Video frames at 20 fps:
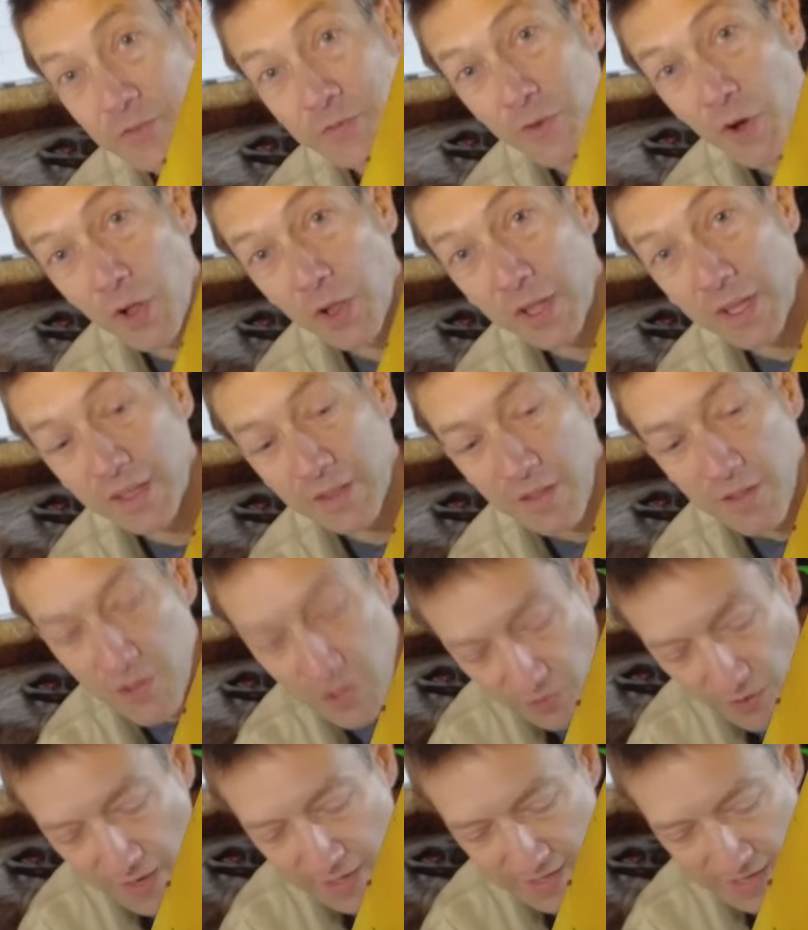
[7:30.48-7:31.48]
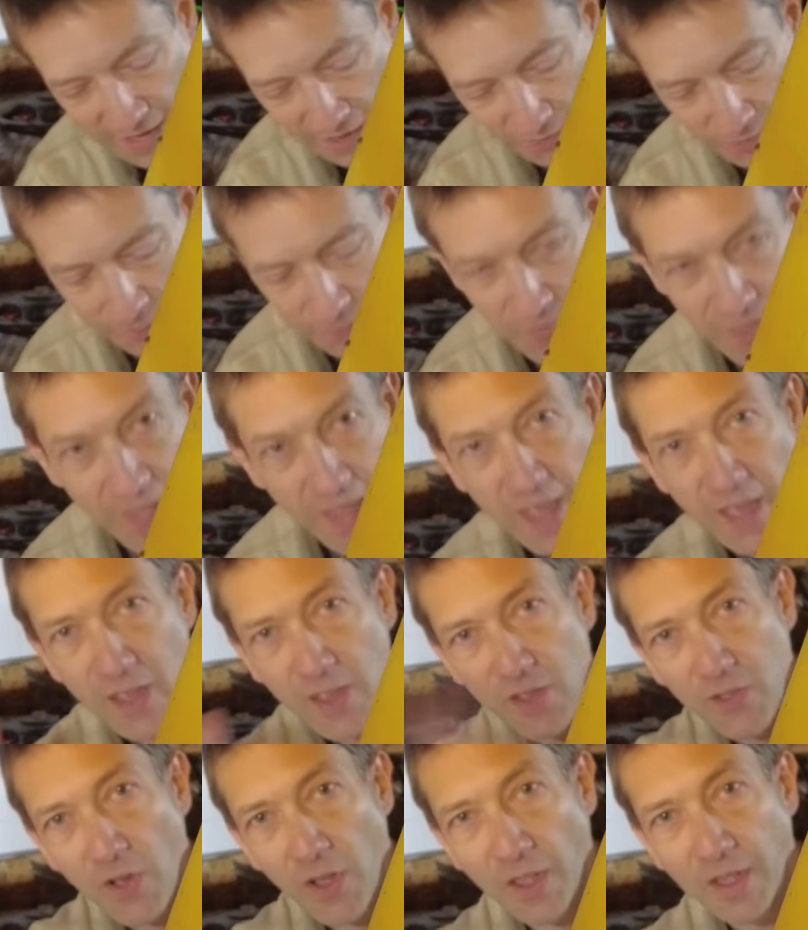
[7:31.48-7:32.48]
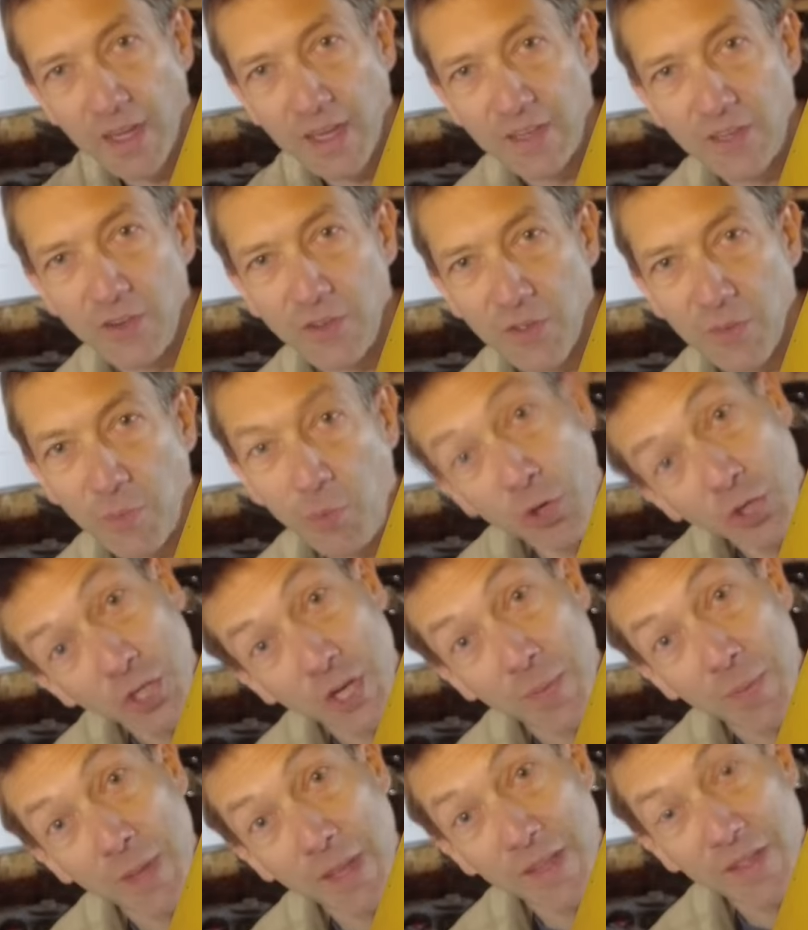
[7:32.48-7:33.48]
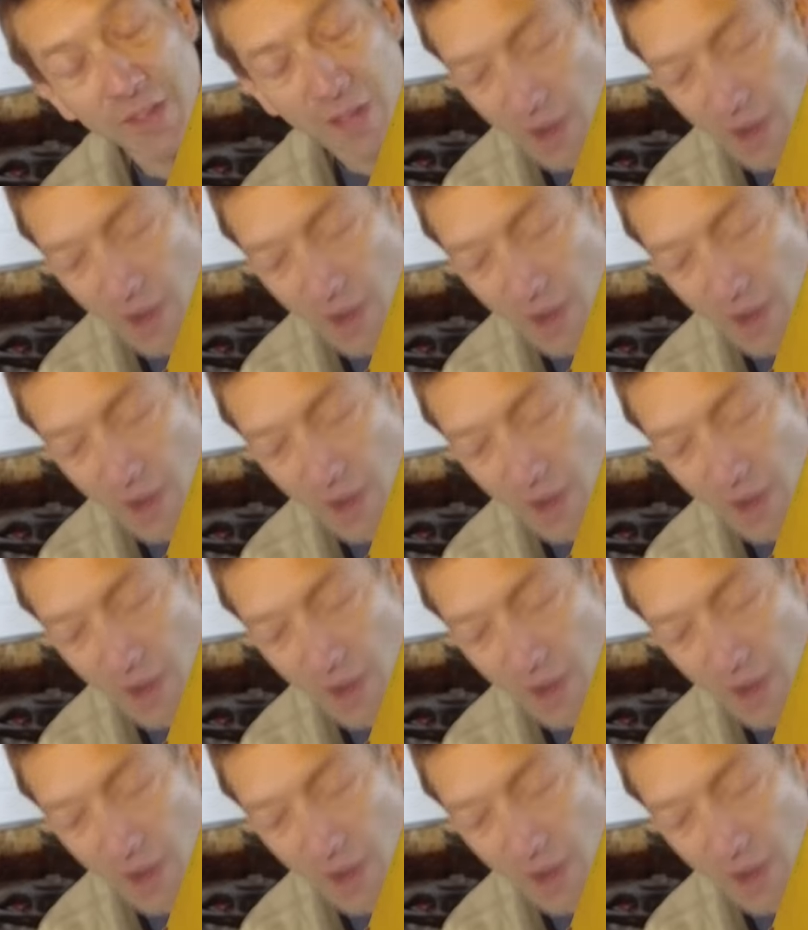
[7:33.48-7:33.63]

falling straight down. So all I need to do is push it up against